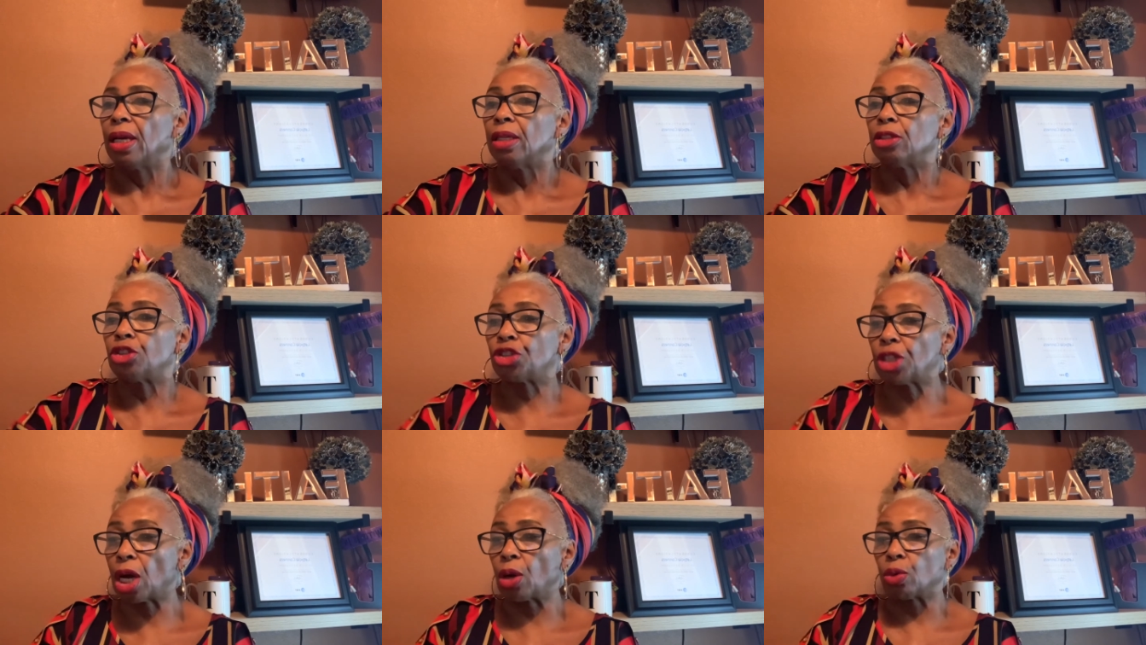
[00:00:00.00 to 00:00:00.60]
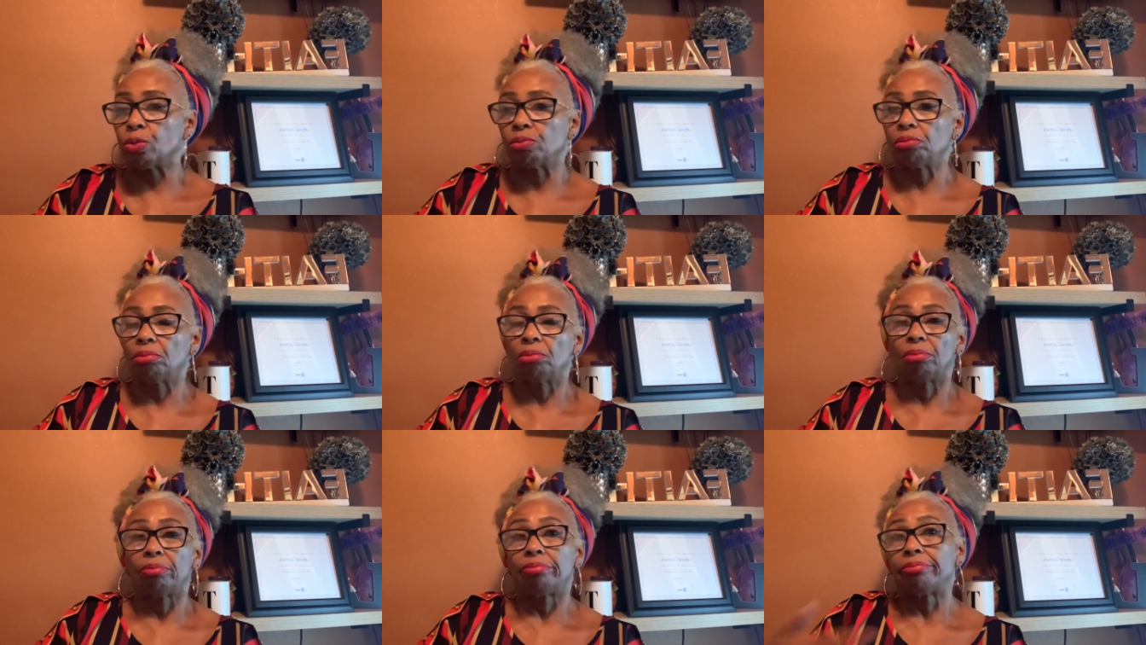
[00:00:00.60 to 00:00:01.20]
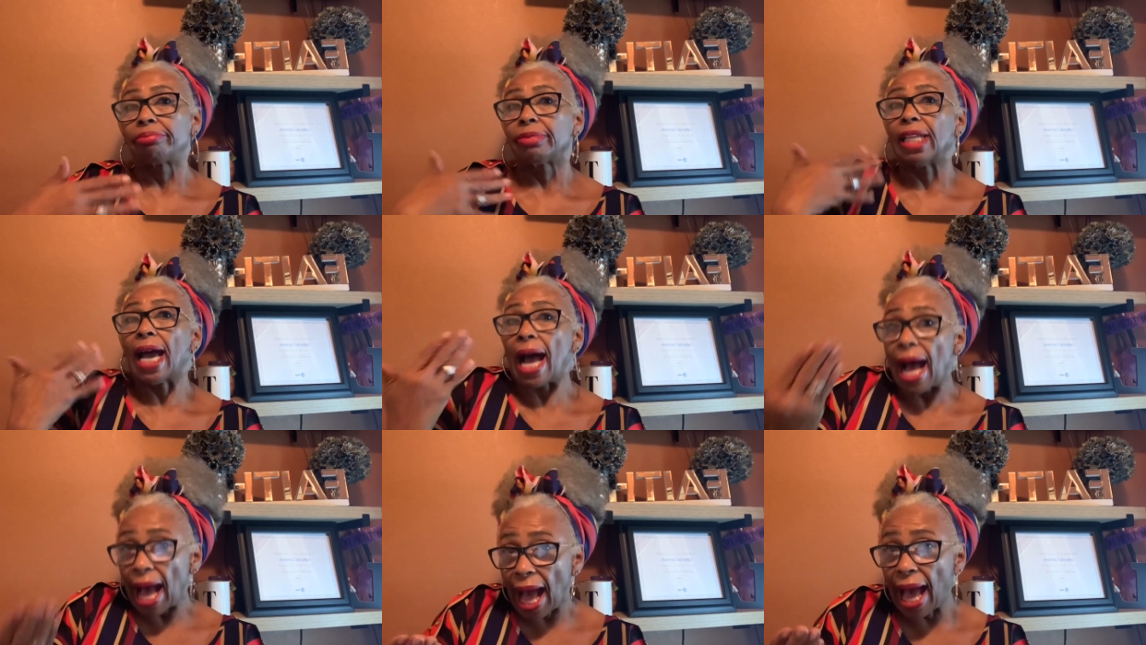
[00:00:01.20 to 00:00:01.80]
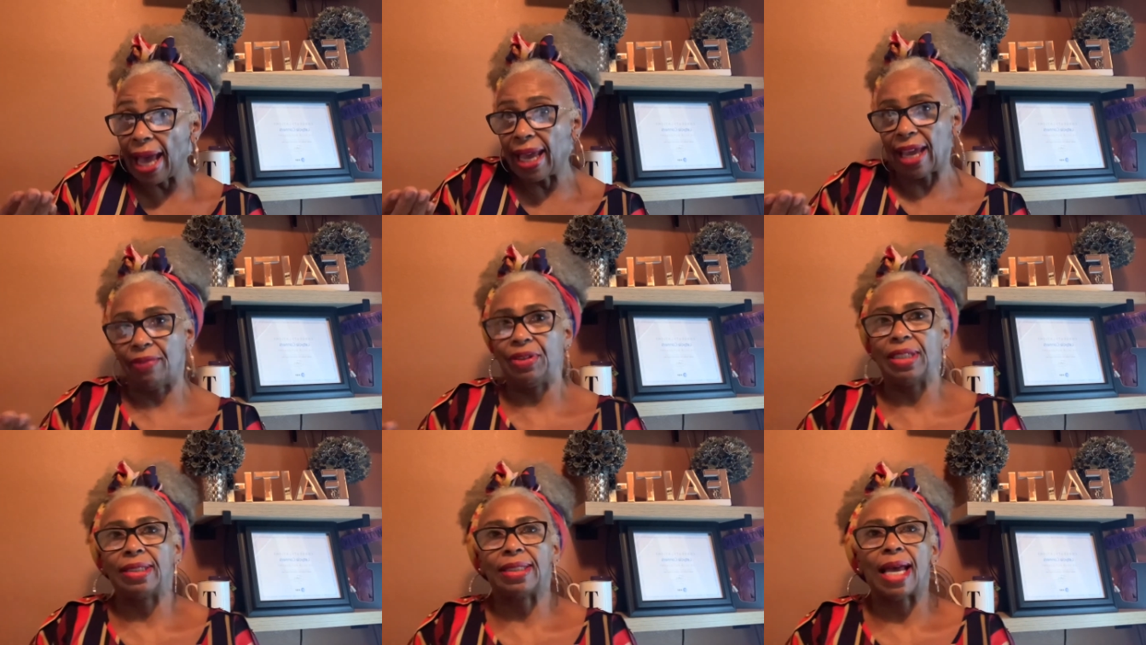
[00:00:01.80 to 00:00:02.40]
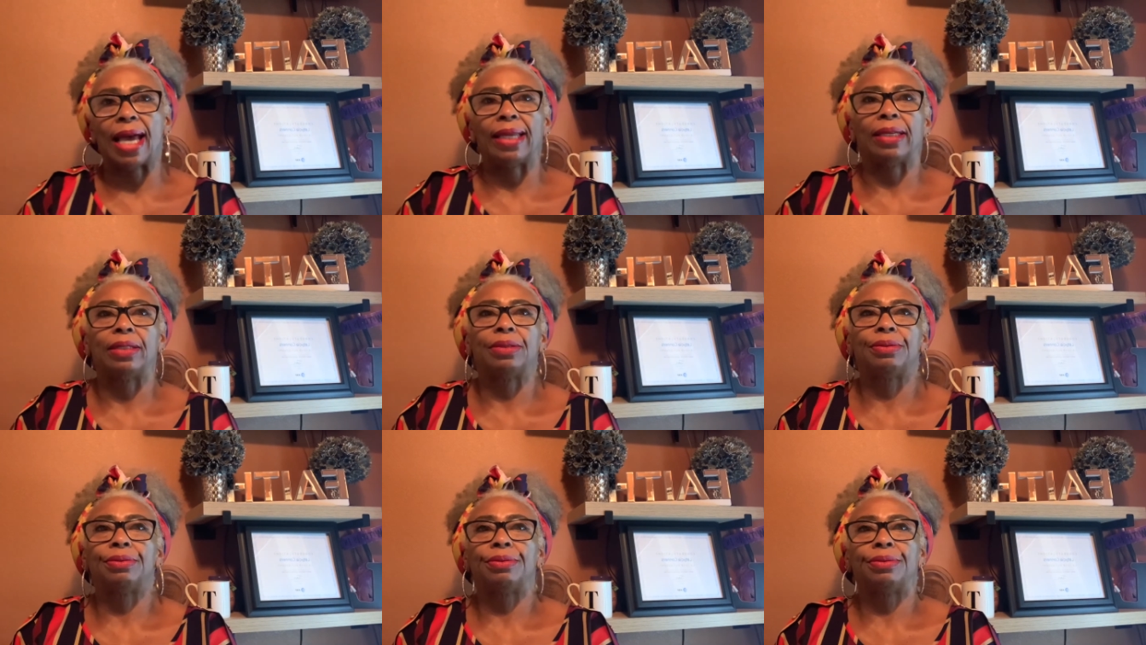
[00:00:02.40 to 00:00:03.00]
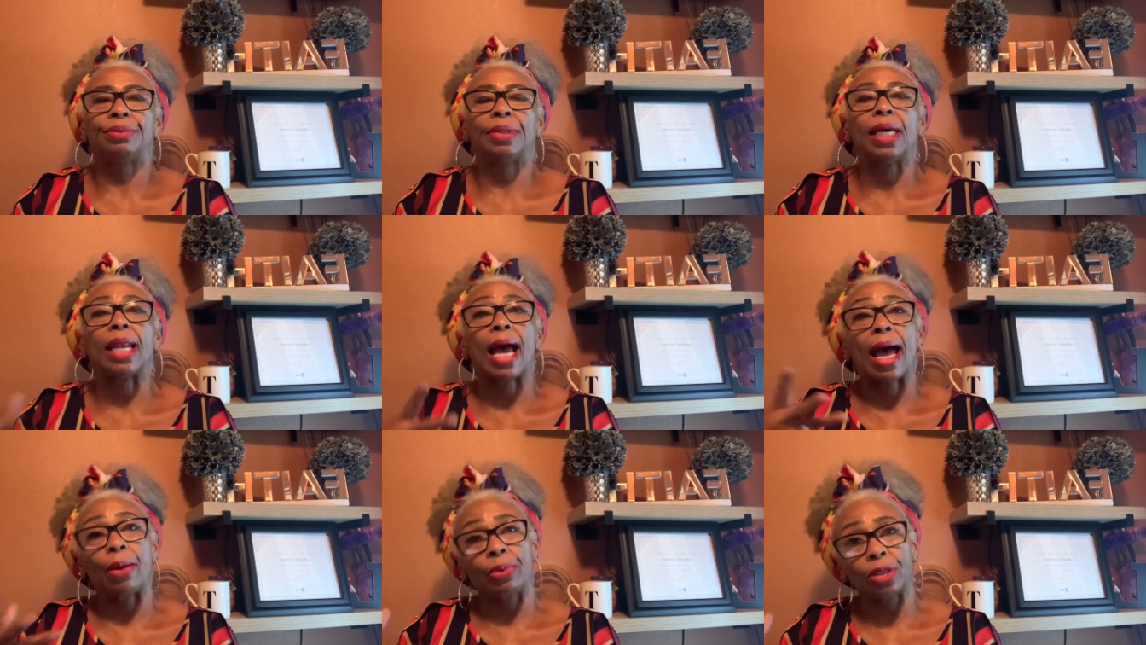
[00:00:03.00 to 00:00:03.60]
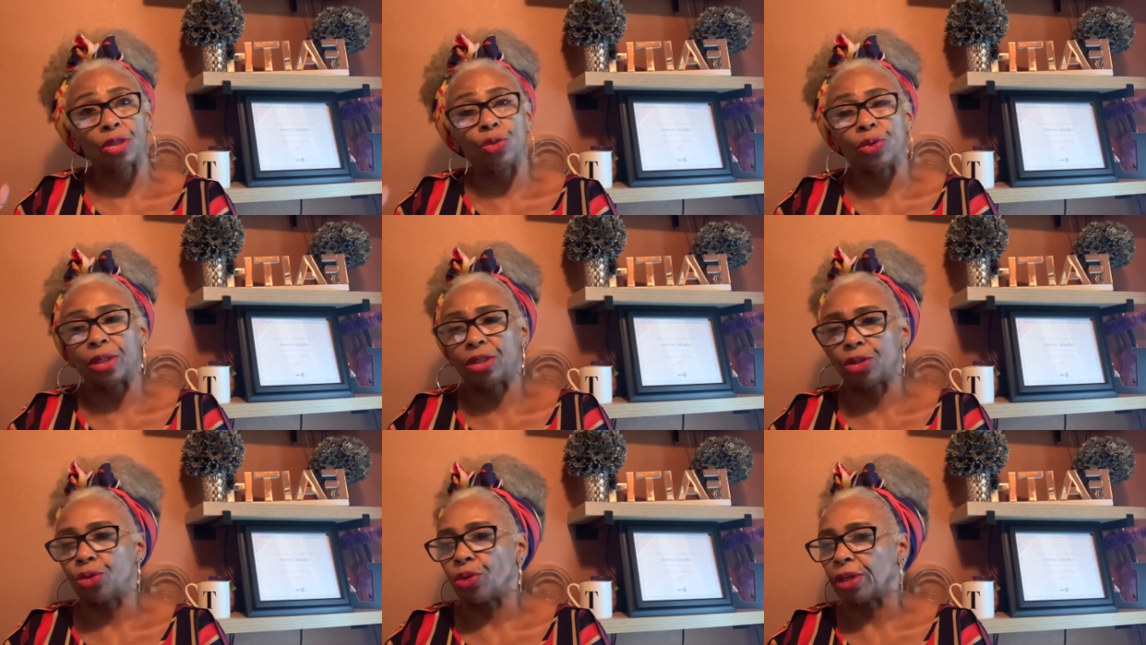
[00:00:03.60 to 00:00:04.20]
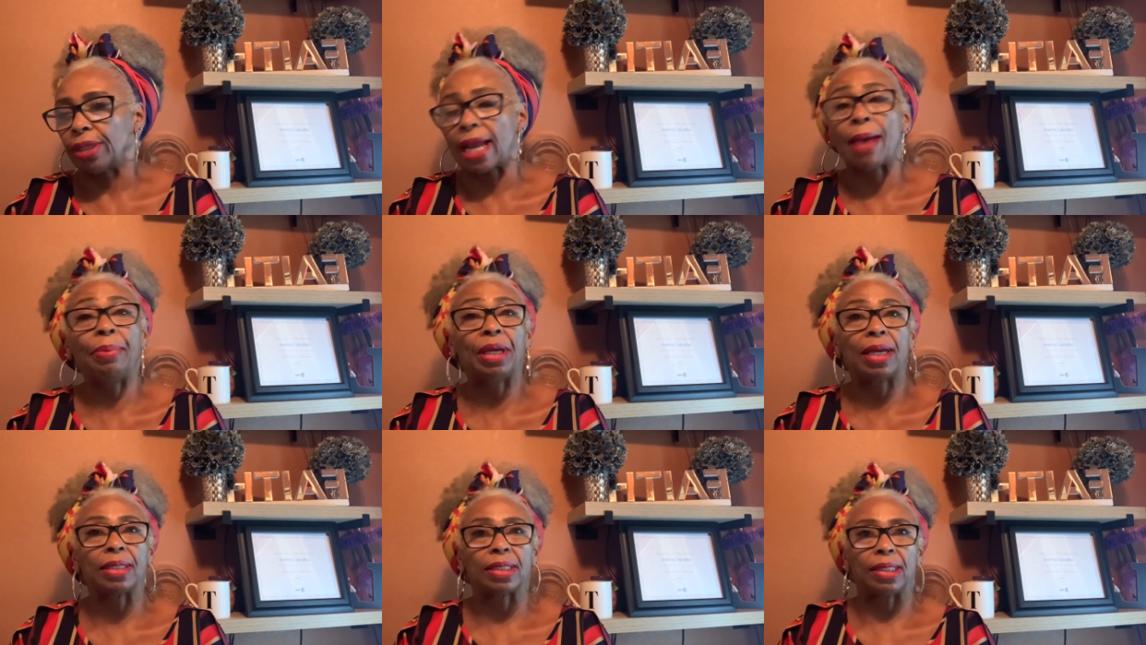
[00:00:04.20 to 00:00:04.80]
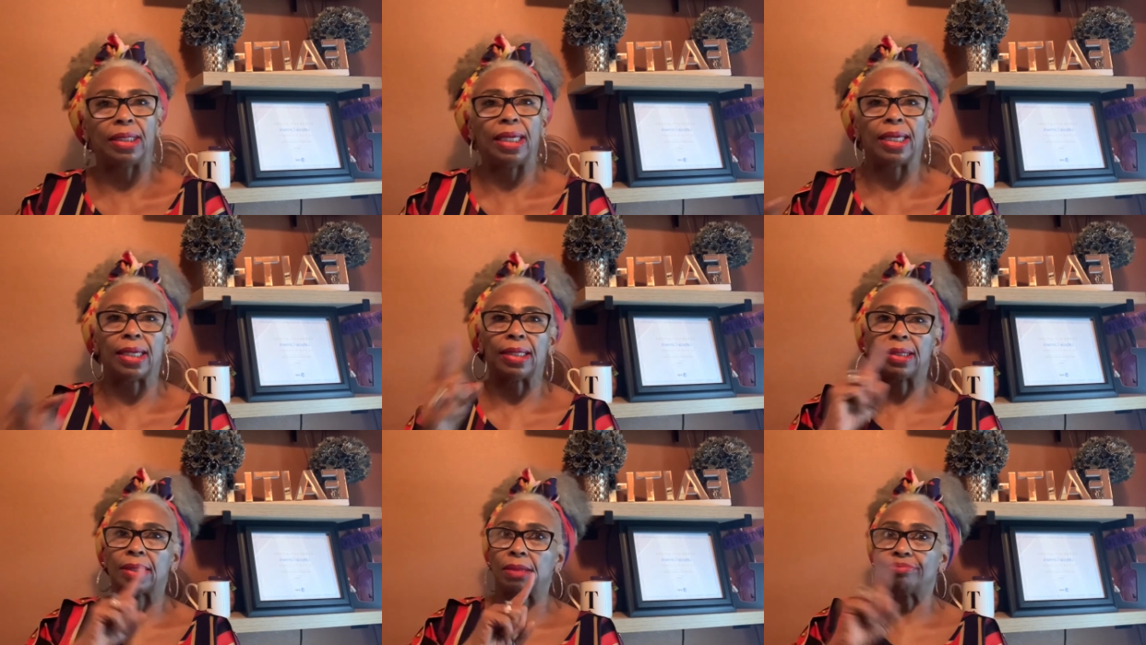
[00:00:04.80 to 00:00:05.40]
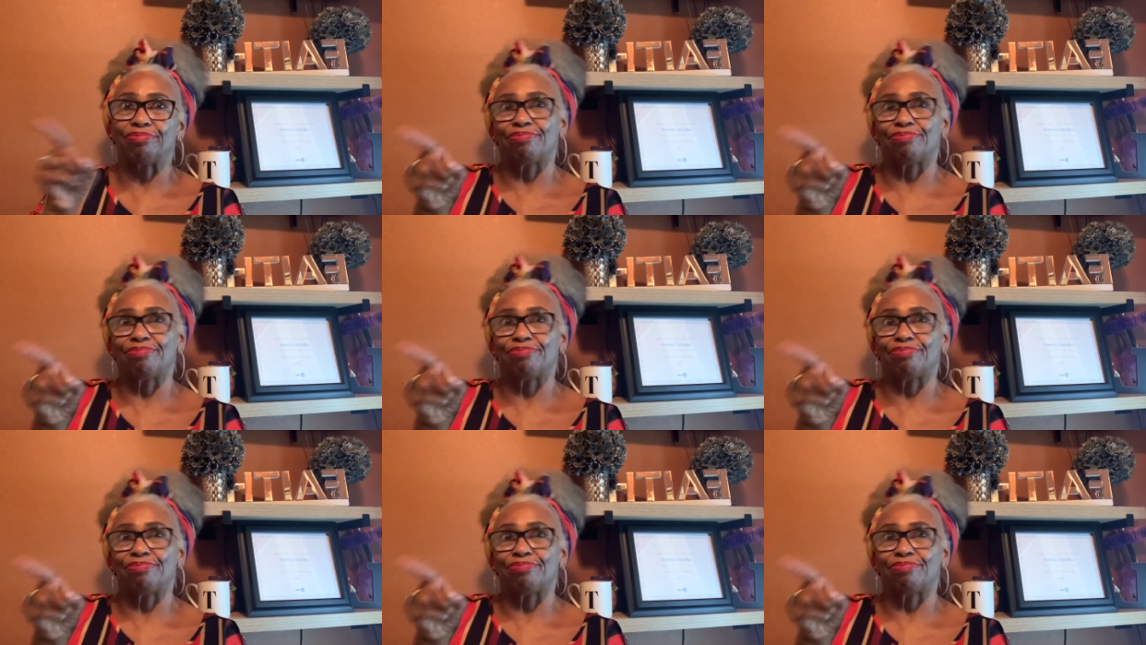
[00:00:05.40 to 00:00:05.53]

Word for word: So I have decided that I was going to garden, not because of this,